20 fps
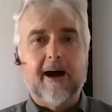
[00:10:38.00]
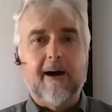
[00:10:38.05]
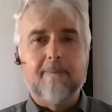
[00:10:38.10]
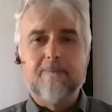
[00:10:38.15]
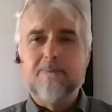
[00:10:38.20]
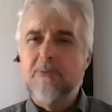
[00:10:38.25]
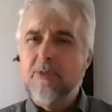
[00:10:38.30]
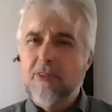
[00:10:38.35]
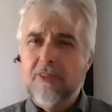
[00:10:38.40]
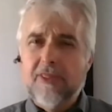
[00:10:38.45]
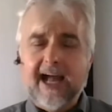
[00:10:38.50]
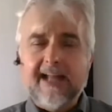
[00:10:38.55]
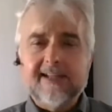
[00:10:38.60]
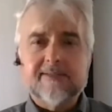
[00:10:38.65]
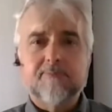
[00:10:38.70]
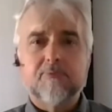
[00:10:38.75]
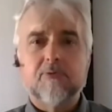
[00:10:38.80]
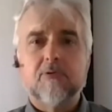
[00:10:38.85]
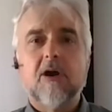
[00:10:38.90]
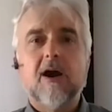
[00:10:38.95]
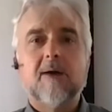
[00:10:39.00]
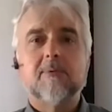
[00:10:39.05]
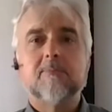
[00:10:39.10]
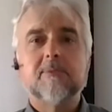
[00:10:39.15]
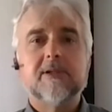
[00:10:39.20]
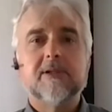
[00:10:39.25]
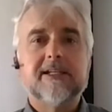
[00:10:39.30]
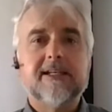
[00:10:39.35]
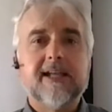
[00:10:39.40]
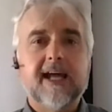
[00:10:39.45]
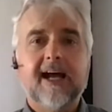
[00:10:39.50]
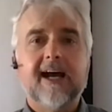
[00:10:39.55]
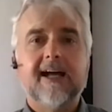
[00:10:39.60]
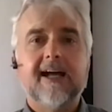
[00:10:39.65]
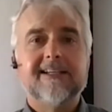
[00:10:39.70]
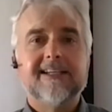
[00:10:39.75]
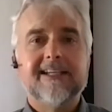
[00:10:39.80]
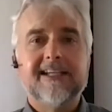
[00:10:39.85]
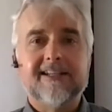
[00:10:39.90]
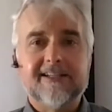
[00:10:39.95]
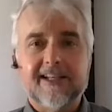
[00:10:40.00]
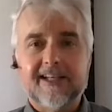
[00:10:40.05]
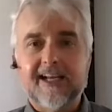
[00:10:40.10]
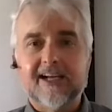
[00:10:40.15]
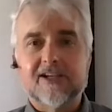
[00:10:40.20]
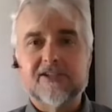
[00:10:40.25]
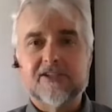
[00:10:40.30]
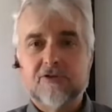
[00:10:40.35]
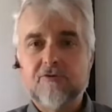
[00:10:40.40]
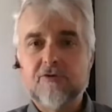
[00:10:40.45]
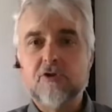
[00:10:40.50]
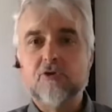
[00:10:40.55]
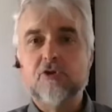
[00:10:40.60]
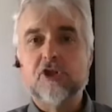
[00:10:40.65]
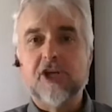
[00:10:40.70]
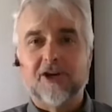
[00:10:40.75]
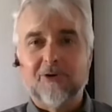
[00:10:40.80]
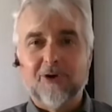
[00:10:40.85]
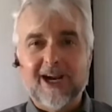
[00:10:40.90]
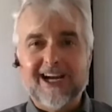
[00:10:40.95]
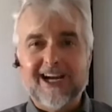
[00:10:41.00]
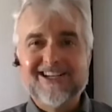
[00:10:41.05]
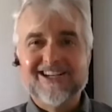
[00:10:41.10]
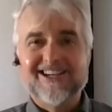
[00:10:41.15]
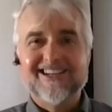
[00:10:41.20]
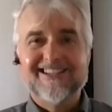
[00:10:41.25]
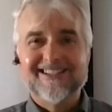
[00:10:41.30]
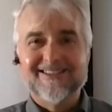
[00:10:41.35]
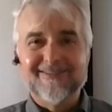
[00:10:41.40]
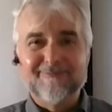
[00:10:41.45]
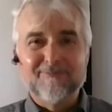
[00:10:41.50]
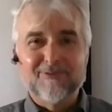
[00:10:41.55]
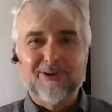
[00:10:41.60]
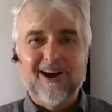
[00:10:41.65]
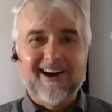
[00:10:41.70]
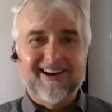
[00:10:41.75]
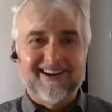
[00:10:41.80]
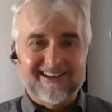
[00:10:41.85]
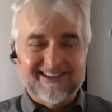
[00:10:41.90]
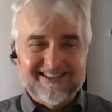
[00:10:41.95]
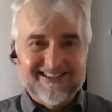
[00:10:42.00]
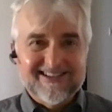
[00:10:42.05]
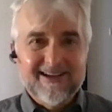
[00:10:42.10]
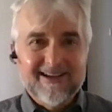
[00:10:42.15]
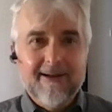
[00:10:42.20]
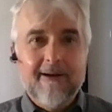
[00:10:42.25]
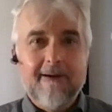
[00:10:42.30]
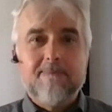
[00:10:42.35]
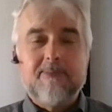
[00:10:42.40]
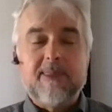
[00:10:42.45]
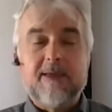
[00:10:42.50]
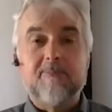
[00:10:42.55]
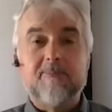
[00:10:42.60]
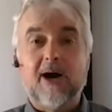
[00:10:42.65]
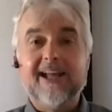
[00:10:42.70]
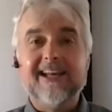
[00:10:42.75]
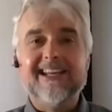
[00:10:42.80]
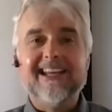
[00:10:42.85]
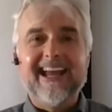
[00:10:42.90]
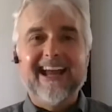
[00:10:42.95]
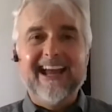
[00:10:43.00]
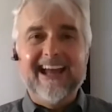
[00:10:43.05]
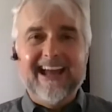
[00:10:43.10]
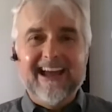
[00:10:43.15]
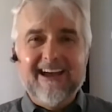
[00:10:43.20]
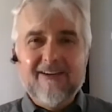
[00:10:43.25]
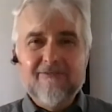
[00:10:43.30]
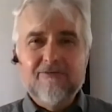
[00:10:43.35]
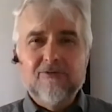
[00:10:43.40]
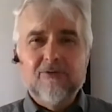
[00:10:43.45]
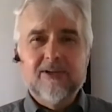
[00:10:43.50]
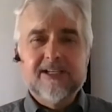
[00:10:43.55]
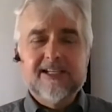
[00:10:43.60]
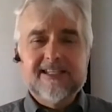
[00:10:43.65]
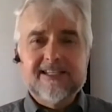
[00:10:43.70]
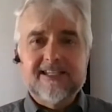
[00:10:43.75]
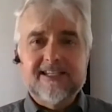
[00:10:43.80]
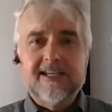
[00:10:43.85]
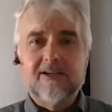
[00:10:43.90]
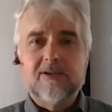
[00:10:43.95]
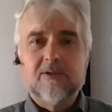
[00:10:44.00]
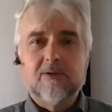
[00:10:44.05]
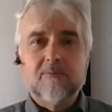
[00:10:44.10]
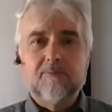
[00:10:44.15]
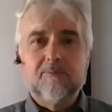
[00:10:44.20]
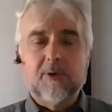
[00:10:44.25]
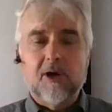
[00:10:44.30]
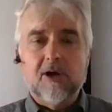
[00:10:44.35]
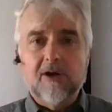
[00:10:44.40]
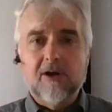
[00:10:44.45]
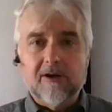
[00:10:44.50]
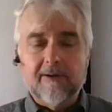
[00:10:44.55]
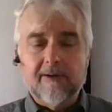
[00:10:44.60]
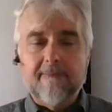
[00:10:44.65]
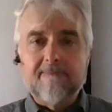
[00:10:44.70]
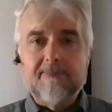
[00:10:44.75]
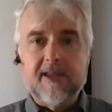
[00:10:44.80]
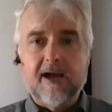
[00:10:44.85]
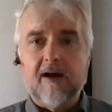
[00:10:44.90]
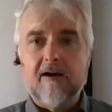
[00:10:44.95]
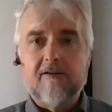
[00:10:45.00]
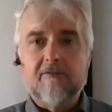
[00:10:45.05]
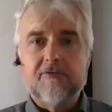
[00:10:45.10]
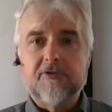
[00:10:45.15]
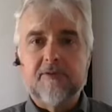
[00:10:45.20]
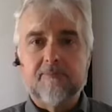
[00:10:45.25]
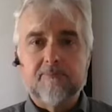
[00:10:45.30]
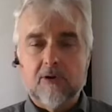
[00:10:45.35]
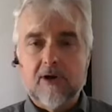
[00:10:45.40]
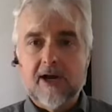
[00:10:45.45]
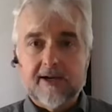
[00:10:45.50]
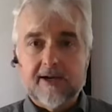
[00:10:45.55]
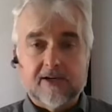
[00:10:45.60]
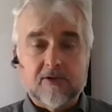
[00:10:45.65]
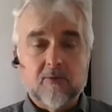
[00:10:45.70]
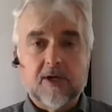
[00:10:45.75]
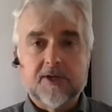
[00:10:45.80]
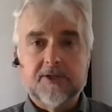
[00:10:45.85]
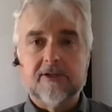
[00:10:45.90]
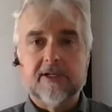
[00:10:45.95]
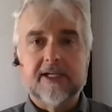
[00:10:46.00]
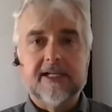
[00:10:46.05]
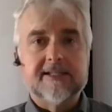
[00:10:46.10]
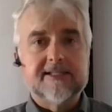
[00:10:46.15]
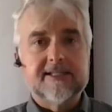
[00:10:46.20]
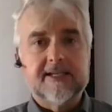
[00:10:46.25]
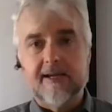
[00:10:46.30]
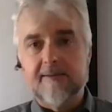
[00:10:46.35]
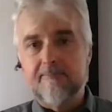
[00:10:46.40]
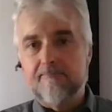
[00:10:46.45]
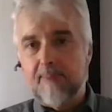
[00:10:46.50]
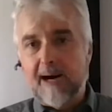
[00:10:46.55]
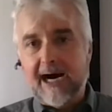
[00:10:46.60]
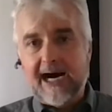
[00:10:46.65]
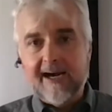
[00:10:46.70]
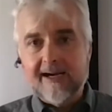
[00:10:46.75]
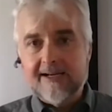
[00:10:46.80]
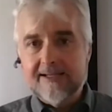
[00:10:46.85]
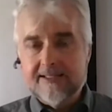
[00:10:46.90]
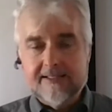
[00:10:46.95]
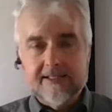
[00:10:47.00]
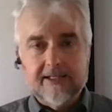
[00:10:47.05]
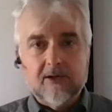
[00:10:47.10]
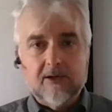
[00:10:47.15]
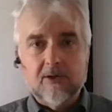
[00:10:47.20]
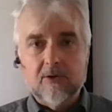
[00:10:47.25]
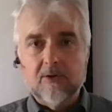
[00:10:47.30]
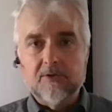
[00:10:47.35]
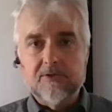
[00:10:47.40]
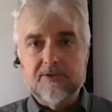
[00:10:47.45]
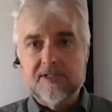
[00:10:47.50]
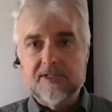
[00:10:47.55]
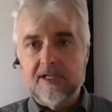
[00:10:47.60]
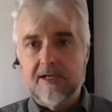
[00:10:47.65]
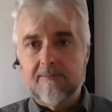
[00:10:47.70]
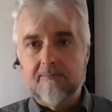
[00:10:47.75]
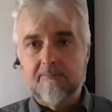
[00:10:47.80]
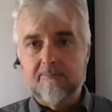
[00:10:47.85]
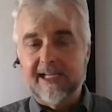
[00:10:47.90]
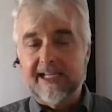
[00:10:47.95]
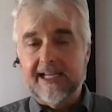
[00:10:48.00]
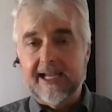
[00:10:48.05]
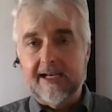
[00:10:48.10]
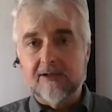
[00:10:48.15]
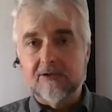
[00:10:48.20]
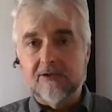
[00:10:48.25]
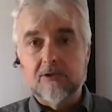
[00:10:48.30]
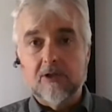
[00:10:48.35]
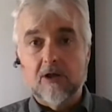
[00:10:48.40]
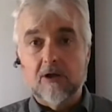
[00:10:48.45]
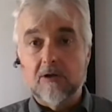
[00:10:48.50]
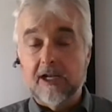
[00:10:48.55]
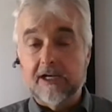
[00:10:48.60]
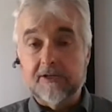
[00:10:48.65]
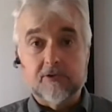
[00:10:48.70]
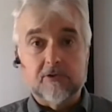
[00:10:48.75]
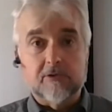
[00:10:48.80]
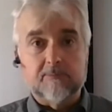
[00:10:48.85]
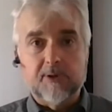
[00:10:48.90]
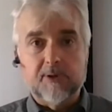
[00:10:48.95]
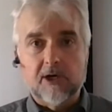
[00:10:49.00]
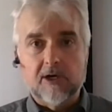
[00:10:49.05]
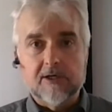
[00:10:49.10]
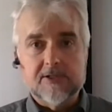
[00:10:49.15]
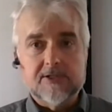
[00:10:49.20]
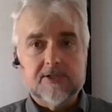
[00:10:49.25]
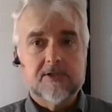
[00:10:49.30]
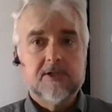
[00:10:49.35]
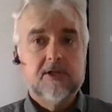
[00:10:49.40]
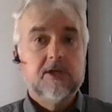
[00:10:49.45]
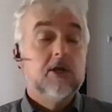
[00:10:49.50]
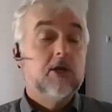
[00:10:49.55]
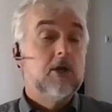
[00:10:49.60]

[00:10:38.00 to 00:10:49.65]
Uh, that's probably not in the next few generations of products, but every single part of the product, whether it's a box that holds some mechanical or electrical parts,